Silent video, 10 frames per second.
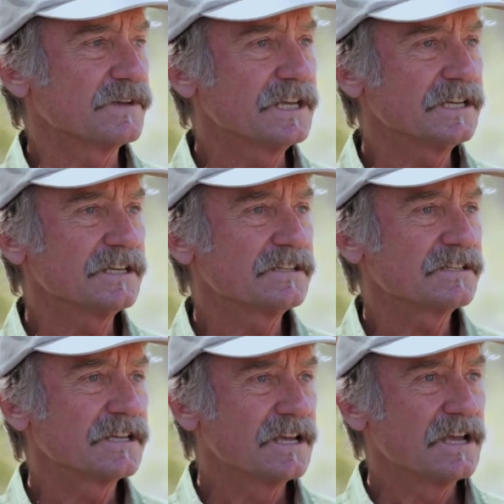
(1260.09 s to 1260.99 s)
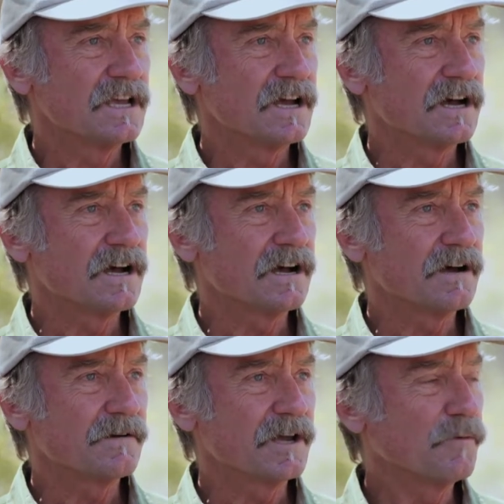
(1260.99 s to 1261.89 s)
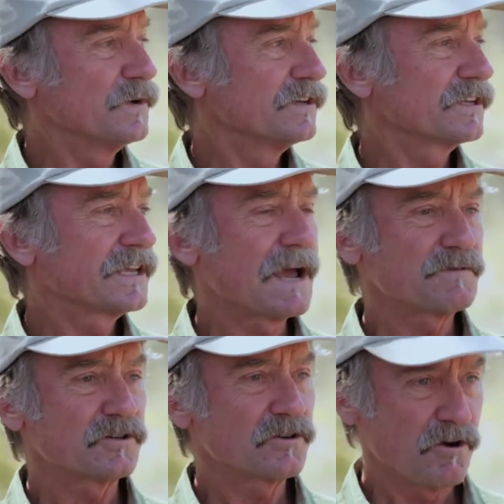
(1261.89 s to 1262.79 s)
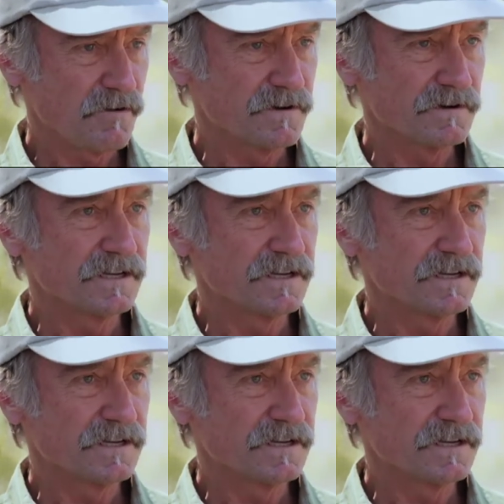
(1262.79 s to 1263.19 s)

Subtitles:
It is helping to capture carbon.